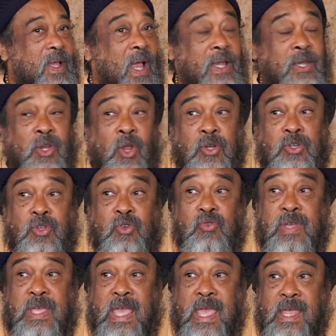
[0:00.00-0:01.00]
And not
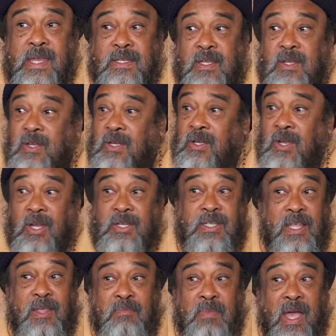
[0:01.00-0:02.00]
create,
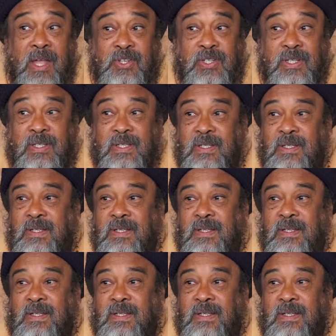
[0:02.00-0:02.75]
not imagine.